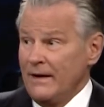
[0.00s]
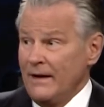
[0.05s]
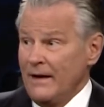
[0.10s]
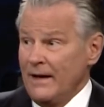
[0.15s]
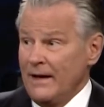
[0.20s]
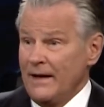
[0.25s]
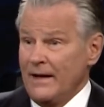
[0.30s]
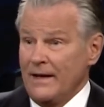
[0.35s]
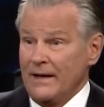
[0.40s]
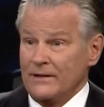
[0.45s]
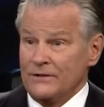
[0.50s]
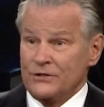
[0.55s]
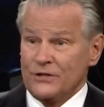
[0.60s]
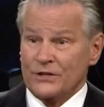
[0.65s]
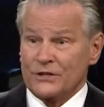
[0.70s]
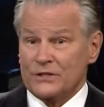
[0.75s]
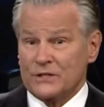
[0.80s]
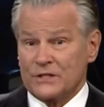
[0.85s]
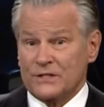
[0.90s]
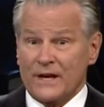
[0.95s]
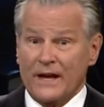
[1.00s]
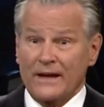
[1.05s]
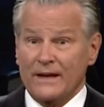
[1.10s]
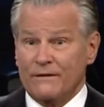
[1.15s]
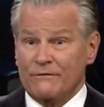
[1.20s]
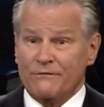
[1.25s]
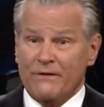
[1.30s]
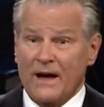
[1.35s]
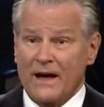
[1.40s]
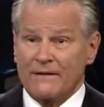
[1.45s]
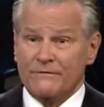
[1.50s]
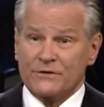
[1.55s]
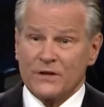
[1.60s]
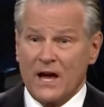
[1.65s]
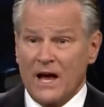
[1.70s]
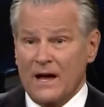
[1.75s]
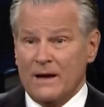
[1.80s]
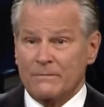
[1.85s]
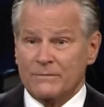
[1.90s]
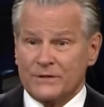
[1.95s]
and just say it five
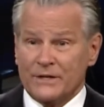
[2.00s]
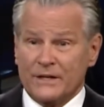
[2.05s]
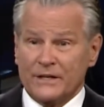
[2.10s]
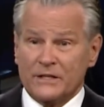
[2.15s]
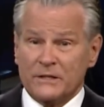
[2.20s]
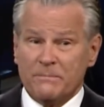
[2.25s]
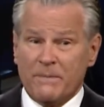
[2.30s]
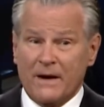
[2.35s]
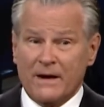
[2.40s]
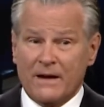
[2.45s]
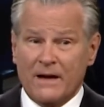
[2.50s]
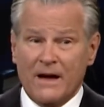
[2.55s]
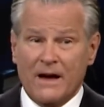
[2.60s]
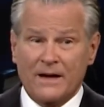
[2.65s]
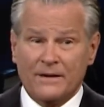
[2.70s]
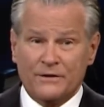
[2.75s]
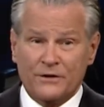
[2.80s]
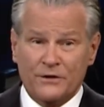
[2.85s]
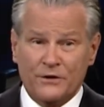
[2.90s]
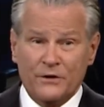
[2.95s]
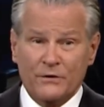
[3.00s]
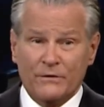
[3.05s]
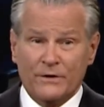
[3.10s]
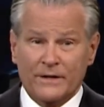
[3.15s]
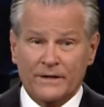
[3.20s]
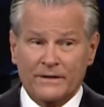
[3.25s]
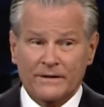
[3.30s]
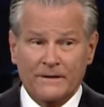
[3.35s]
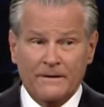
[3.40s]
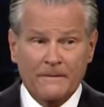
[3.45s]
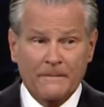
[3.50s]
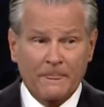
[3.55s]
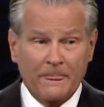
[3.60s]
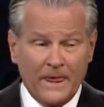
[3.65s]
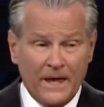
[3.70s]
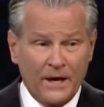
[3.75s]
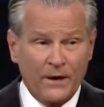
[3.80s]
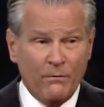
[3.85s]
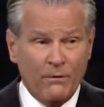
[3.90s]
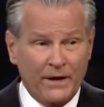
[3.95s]
times and expect God to do it.
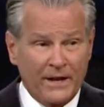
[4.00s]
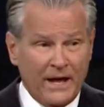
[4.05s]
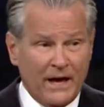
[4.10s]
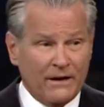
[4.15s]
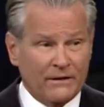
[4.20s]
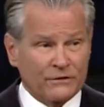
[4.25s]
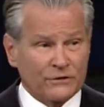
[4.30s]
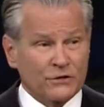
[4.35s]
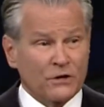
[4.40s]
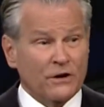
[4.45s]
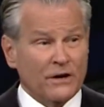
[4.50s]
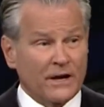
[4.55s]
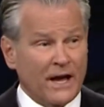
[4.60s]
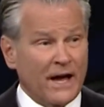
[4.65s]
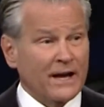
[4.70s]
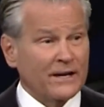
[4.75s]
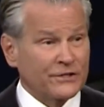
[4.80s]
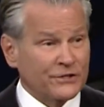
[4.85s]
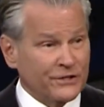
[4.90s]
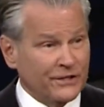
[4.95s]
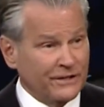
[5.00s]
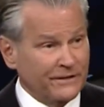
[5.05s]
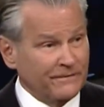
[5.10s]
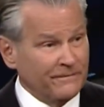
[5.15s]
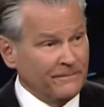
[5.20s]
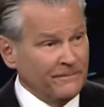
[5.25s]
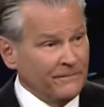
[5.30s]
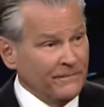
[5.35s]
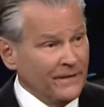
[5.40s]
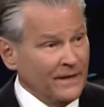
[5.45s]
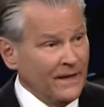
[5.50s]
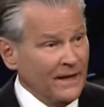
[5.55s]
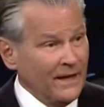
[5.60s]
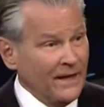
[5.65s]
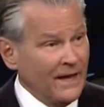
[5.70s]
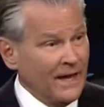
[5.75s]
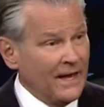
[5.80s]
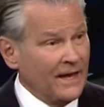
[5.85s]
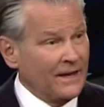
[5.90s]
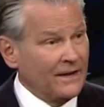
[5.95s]
He went out and took action,
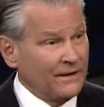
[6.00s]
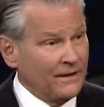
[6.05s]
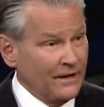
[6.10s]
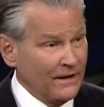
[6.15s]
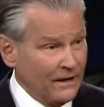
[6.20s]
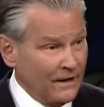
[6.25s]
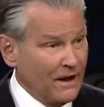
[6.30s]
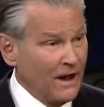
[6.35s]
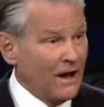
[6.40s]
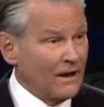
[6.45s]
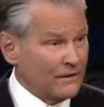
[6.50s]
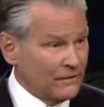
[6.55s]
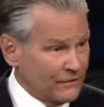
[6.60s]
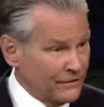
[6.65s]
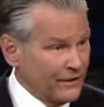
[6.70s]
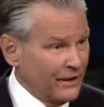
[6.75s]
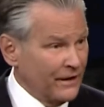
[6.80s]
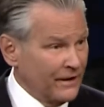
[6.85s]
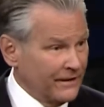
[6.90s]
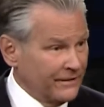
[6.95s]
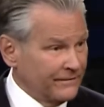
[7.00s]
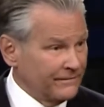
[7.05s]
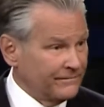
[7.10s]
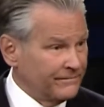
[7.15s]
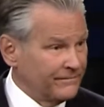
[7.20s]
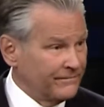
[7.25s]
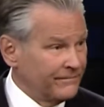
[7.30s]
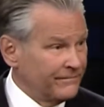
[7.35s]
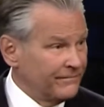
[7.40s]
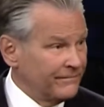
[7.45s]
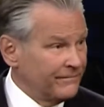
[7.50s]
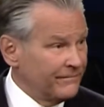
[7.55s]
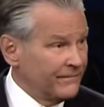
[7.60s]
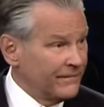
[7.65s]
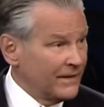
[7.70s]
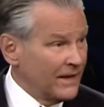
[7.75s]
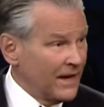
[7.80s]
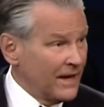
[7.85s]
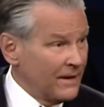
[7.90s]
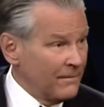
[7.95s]
and he got her done.
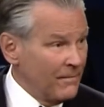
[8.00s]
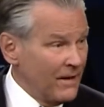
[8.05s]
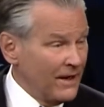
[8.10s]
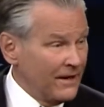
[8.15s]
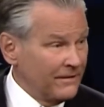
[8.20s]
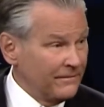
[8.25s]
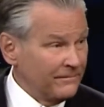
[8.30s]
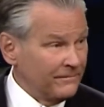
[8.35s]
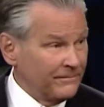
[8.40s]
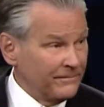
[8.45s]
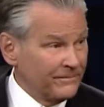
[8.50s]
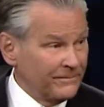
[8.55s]
Amen. Amen?